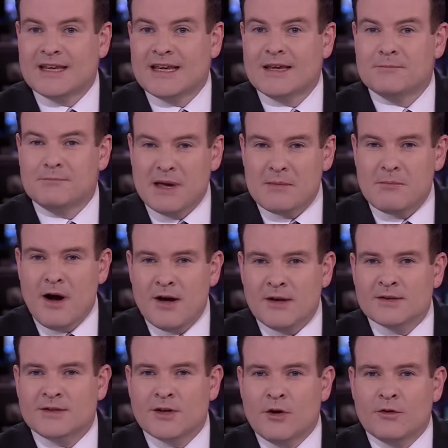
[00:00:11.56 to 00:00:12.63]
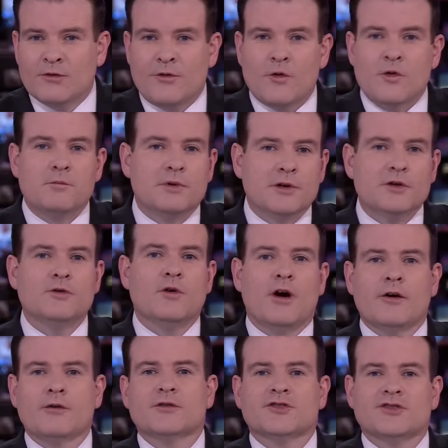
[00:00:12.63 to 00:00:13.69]
a big milestone for Blue
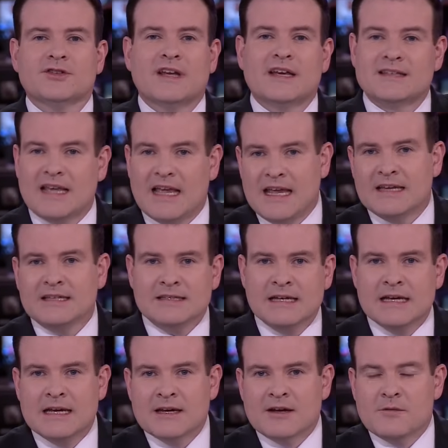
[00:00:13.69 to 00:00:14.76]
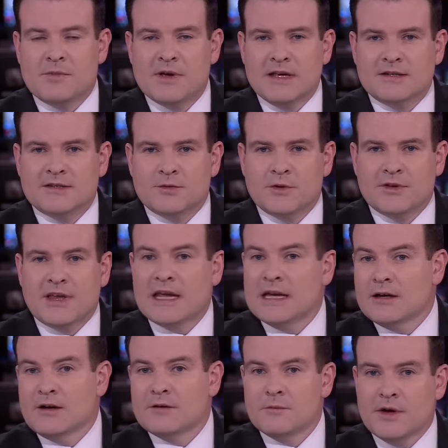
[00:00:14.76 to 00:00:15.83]
Origin, as it competes with
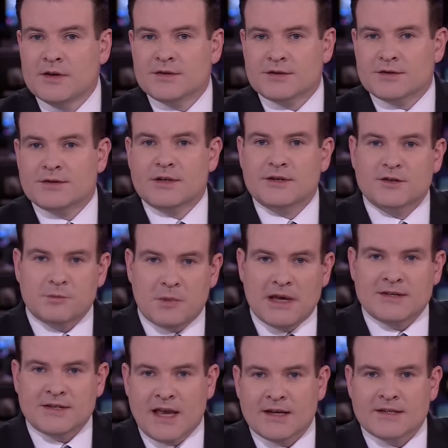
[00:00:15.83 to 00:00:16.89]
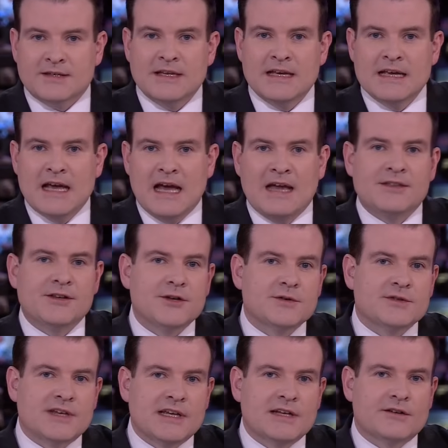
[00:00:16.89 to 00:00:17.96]
Elon Musk's SpaceX and the New
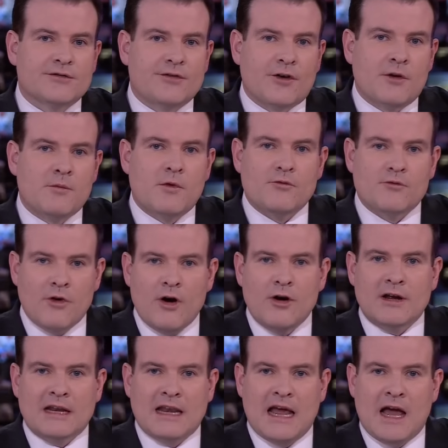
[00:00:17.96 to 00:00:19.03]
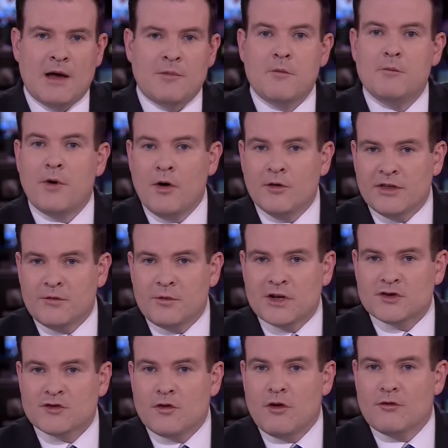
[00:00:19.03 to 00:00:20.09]
Zealand firm Rocket Lab, both of
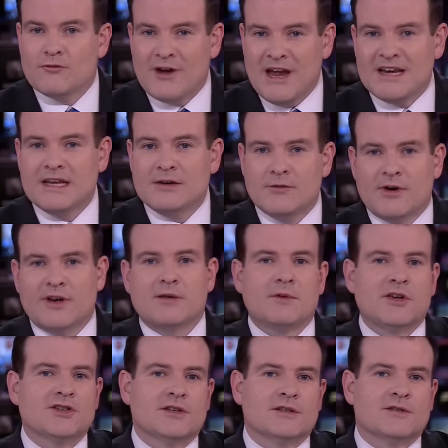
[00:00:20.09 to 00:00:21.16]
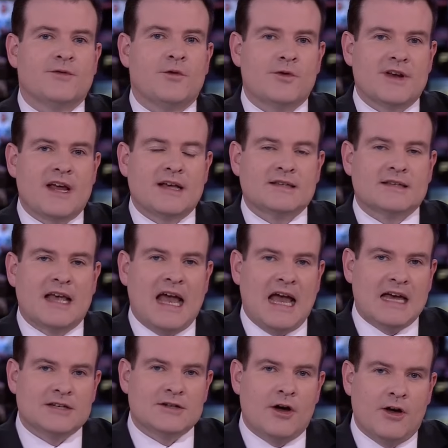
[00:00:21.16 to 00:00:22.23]
which are already running missions for NASA
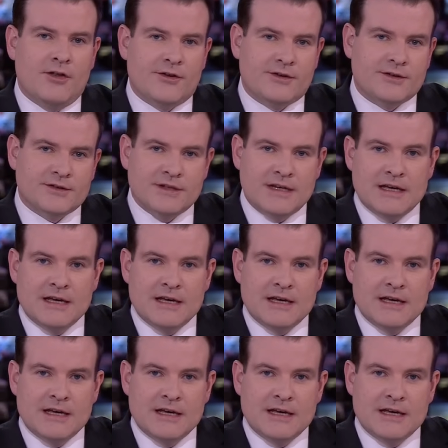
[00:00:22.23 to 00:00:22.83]
and others.